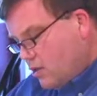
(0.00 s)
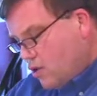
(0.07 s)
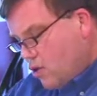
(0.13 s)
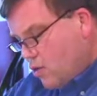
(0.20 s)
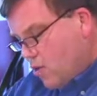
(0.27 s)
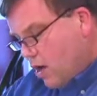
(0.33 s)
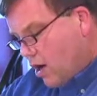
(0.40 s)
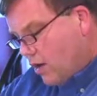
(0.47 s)

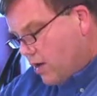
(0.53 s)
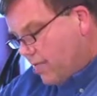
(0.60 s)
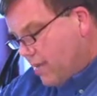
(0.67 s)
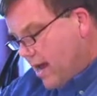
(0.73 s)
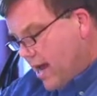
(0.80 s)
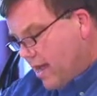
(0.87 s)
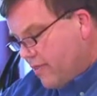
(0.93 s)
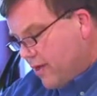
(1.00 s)
You are the
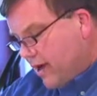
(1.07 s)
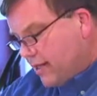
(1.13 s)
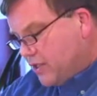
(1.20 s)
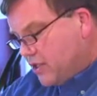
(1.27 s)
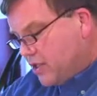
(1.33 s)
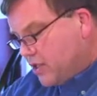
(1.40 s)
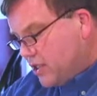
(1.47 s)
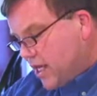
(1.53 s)
man.
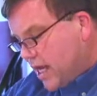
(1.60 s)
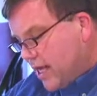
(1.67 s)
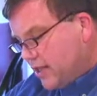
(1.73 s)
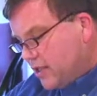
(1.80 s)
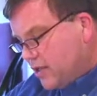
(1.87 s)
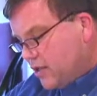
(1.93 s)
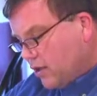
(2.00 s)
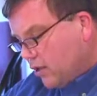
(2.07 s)
Thus
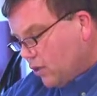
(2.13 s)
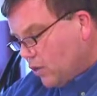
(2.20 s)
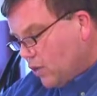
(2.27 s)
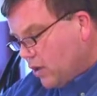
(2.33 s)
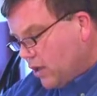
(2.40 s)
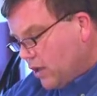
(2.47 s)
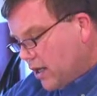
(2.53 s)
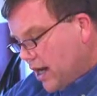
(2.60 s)
says the
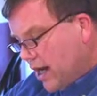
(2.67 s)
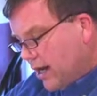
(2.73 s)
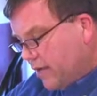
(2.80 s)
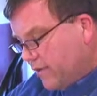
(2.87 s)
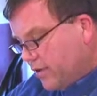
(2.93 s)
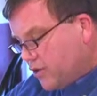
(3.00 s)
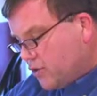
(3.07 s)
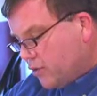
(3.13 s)
Lord
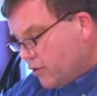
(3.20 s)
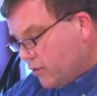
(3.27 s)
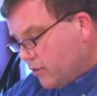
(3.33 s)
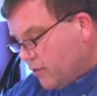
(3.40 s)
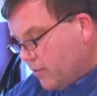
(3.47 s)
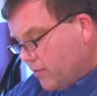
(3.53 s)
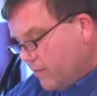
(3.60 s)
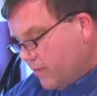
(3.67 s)
God of
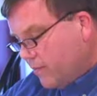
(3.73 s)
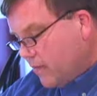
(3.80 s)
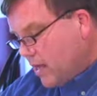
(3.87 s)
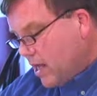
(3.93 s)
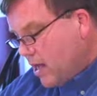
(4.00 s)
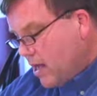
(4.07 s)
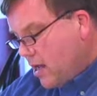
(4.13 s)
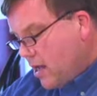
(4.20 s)
Israel
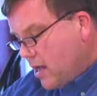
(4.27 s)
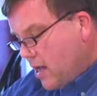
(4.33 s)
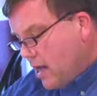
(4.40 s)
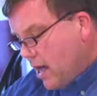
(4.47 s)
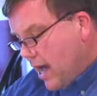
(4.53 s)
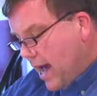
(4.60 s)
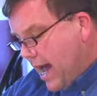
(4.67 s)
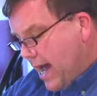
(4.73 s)

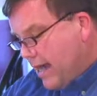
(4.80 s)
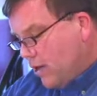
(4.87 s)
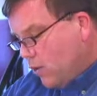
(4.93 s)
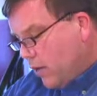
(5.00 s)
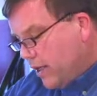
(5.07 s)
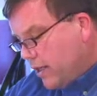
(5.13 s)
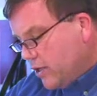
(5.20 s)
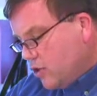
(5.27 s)
I
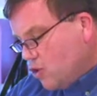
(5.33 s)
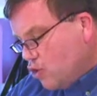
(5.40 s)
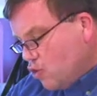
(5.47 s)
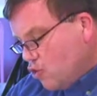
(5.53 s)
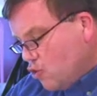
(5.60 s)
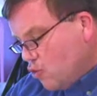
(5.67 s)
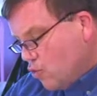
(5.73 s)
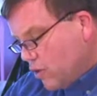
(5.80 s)
anointed
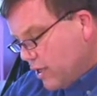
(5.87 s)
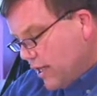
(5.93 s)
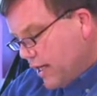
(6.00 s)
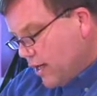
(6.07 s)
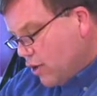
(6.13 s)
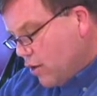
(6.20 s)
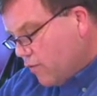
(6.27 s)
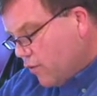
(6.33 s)
you
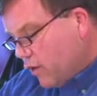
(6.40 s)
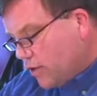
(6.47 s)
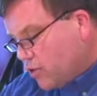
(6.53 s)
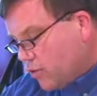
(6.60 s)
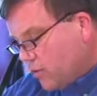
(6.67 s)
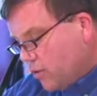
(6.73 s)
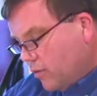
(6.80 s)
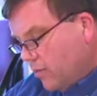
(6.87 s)
king over
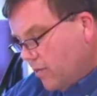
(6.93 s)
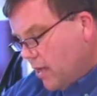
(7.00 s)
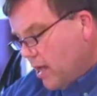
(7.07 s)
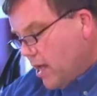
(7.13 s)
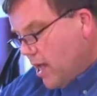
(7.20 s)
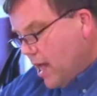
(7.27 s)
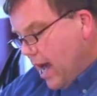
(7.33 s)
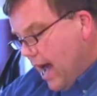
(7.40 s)
Israel.
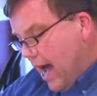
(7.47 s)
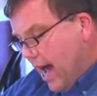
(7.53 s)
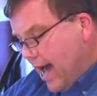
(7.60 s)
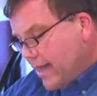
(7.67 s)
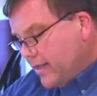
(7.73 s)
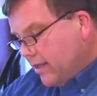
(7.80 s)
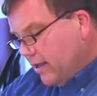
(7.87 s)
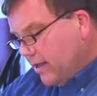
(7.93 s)

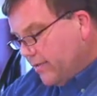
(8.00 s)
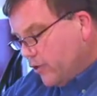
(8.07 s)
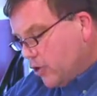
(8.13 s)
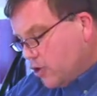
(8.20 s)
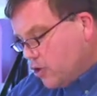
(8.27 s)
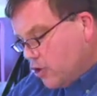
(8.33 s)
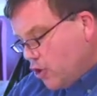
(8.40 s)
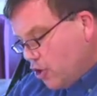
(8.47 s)
I
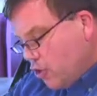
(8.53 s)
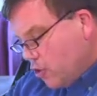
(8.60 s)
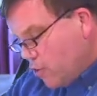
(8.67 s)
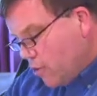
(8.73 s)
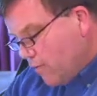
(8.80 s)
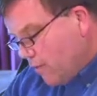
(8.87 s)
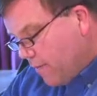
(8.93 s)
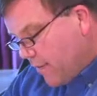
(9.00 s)
delivered
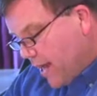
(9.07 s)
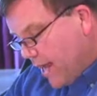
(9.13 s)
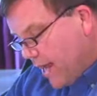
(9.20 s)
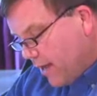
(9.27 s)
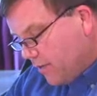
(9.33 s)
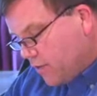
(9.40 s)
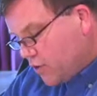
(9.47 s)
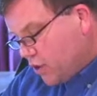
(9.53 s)
you from the
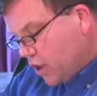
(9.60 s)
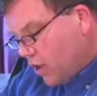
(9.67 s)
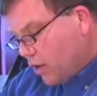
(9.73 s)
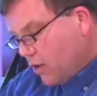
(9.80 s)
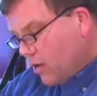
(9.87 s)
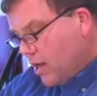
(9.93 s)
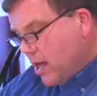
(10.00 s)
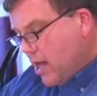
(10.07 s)
hand of
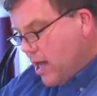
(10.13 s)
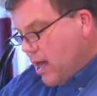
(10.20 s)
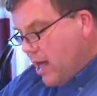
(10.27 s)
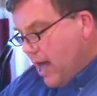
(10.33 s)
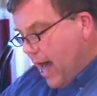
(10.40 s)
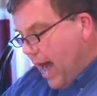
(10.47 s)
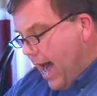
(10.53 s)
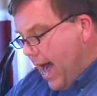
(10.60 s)
Saul.
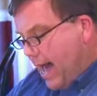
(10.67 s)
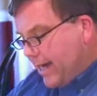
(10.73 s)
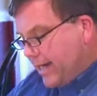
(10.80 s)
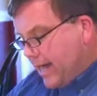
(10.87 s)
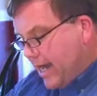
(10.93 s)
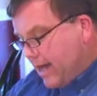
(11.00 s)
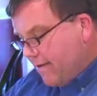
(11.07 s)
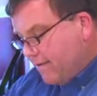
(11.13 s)
I
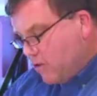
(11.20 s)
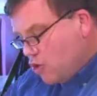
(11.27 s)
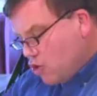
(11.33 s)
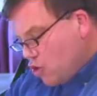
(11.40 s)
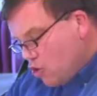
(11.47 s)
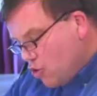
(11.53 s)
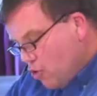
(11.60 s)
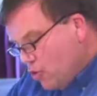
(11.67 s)
gave
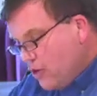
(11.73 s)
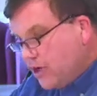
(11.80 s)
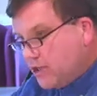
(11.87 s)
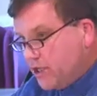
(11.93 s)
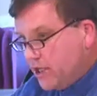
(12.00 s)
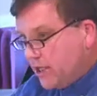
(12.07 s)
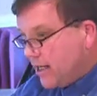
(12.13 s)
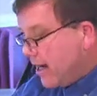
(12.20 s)
you,
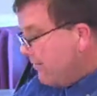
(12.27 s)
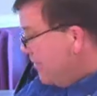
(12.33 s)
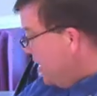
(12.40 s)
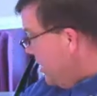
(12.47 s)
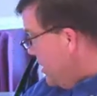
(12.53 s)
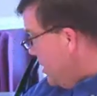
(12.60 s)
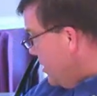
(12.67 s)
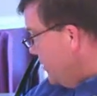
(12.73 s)
you see the
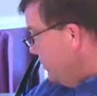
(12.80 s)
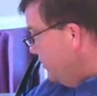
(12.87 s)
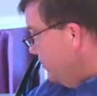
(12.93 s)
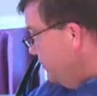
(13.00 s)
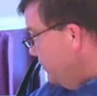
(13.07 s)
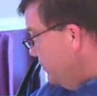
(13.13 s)
covenant there?